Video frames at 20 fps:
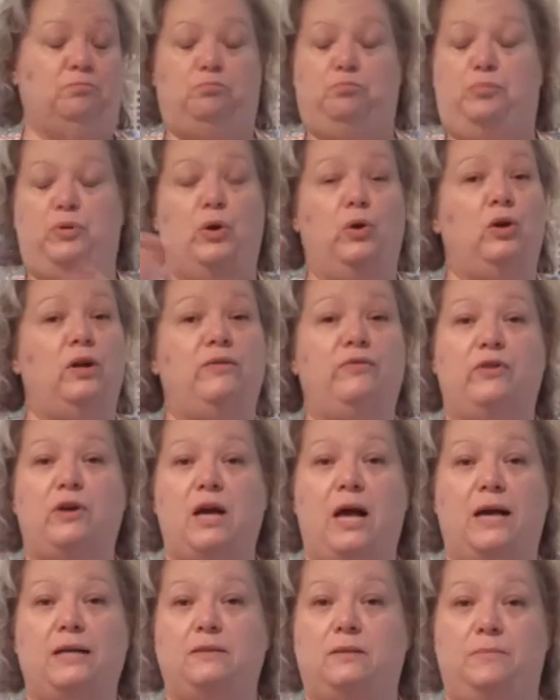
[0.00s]
purely for
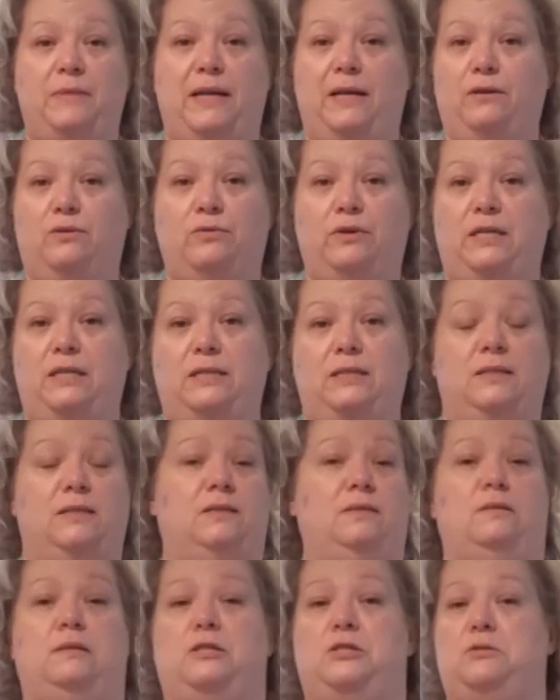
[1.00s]
cosmetic
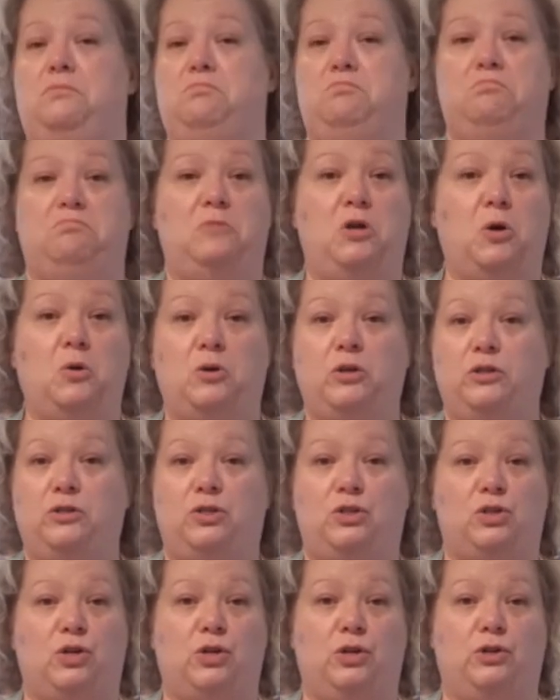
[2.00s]
reasons, no
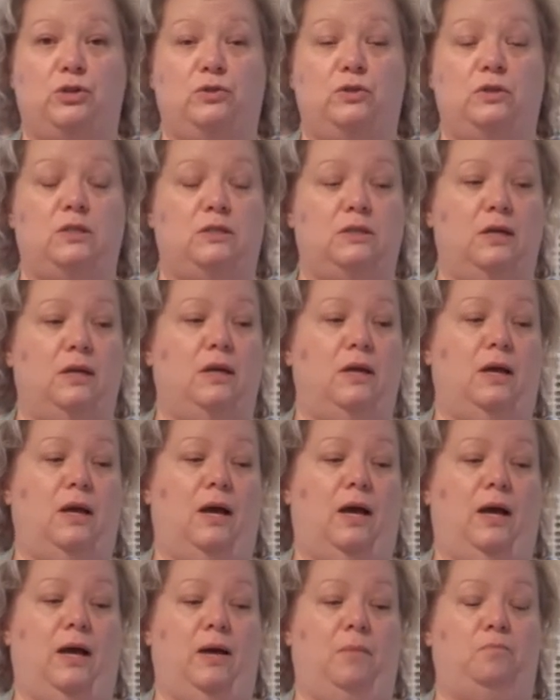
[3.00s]
concerns,
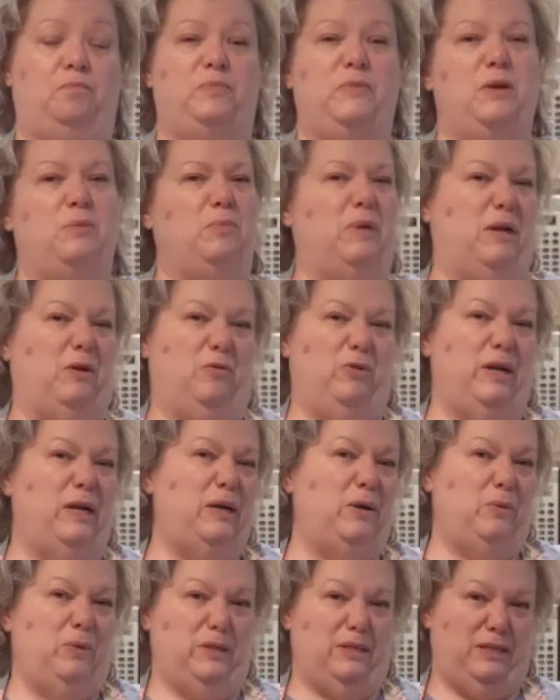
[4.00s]
but it
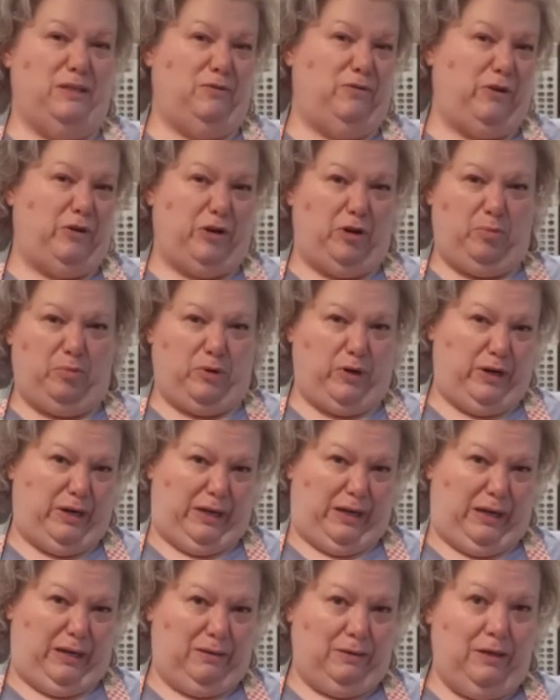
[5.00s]
really wasn't very
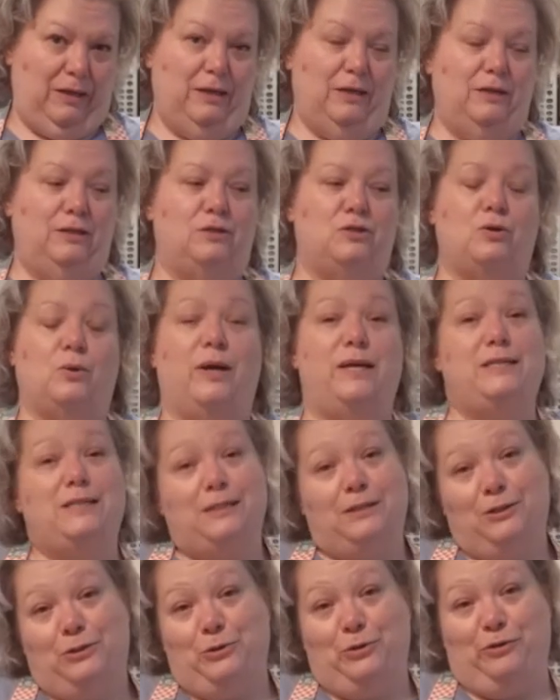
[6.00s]
pretty. So I
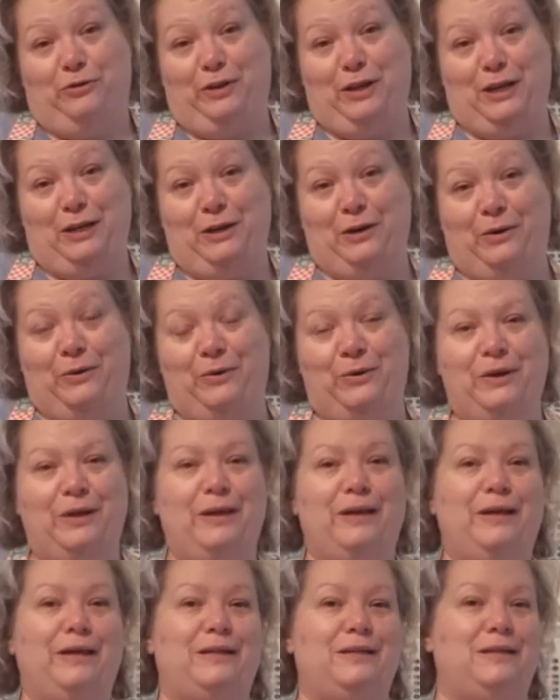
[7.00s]
didn't do a video.
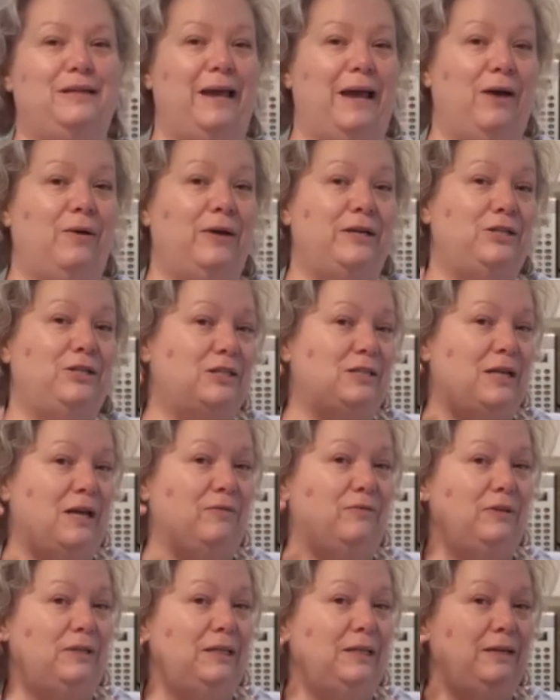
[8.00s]
Now I just
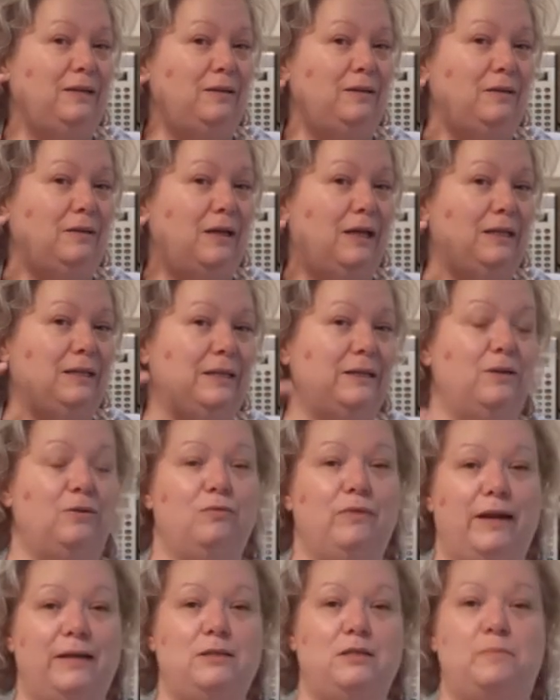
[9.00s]
have a little
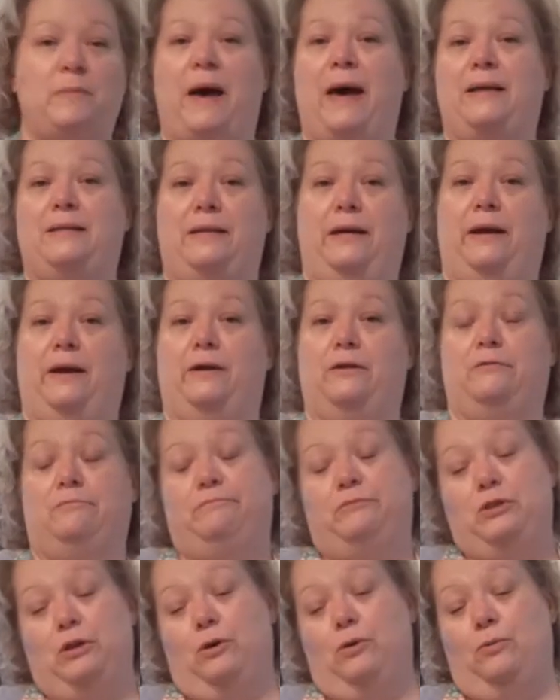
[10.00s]
red spot there.
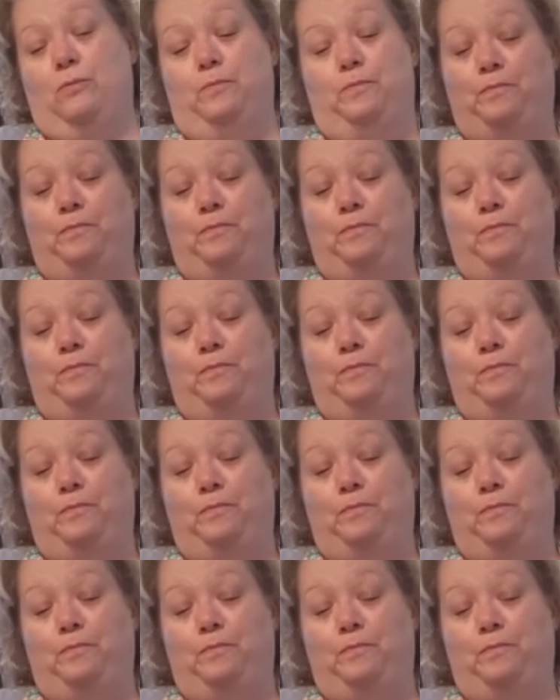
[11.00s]
So